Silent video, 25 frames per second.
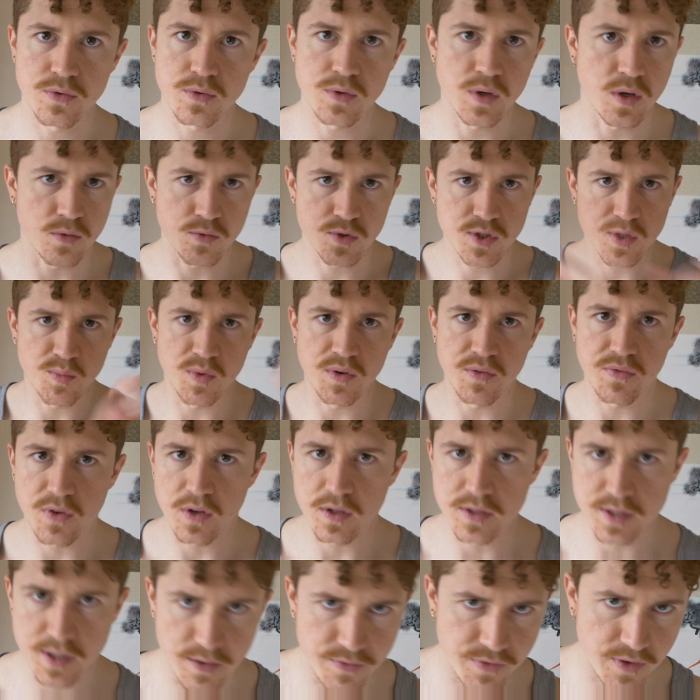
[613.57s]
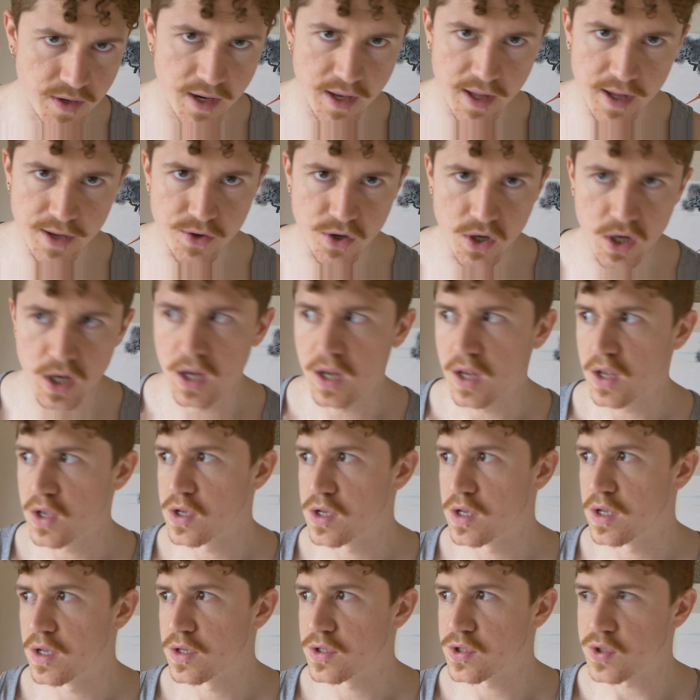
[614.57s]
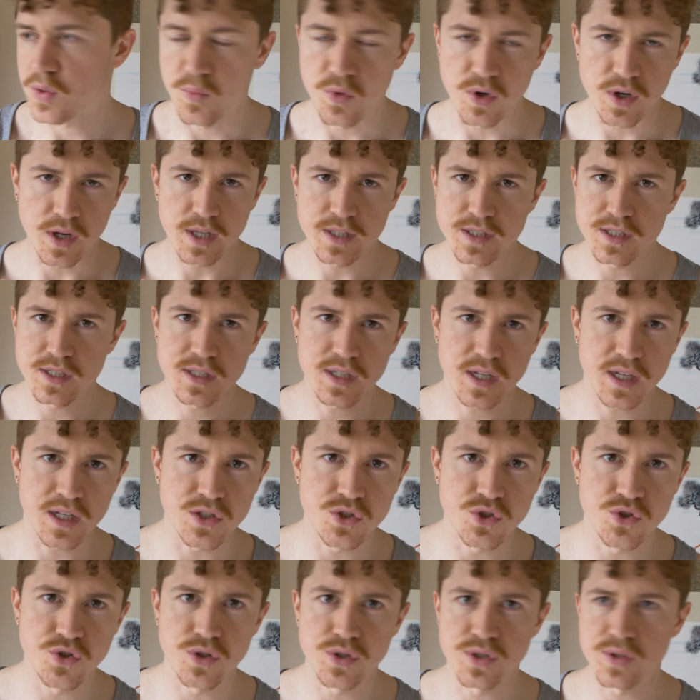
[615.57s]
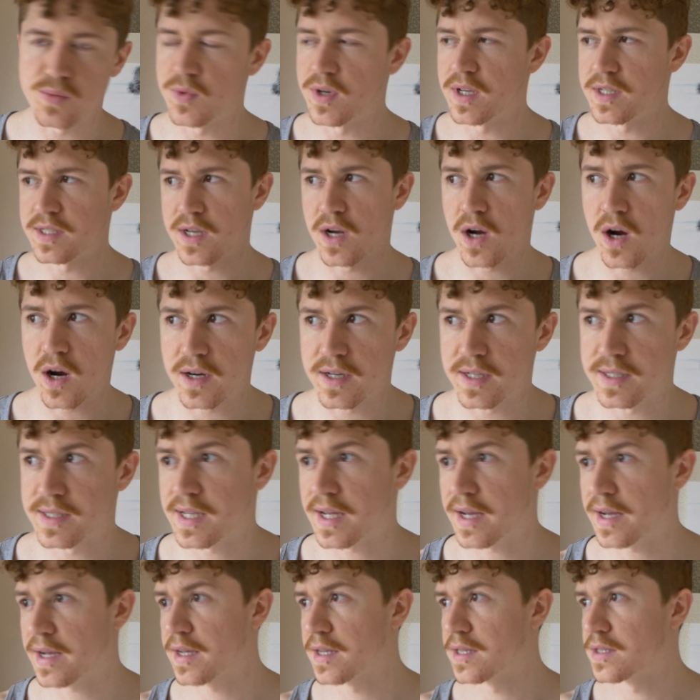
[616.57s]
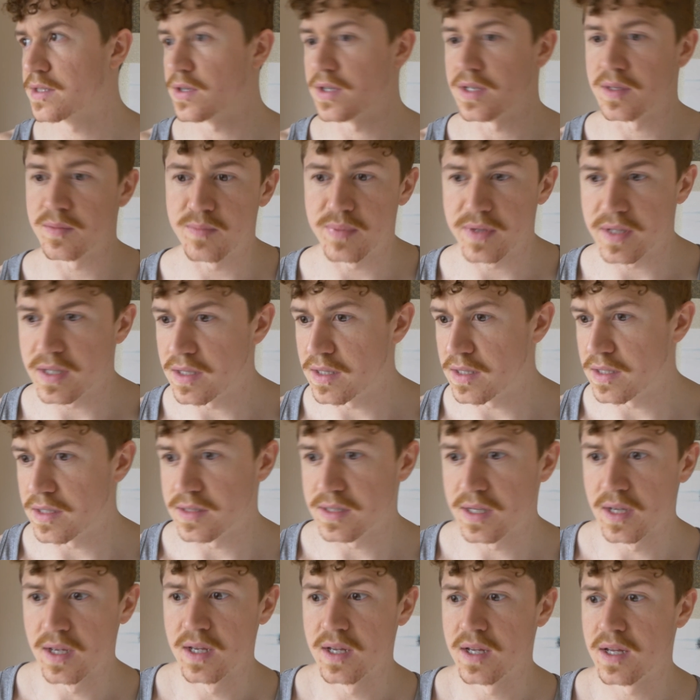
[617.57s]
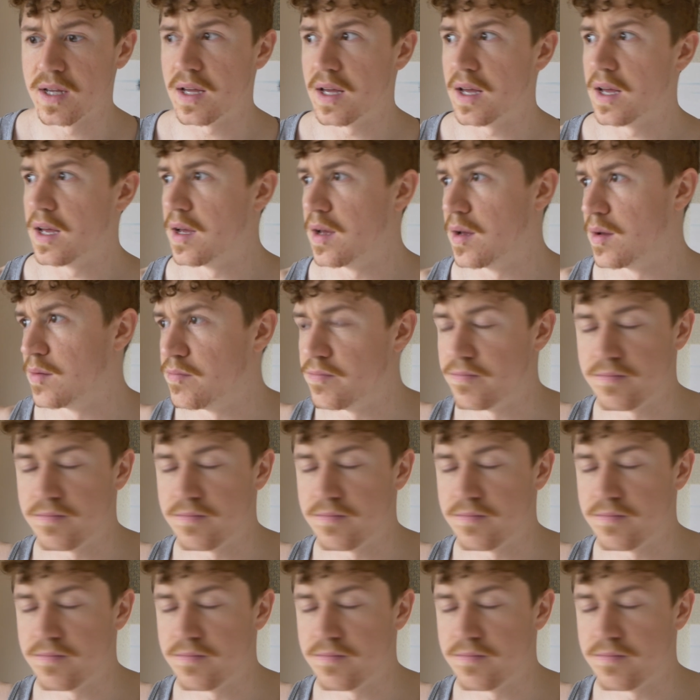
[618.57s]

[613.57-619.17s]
You know, someone falls off a ladder, someone gets injured, someone has a heart attack, diabetes, uh,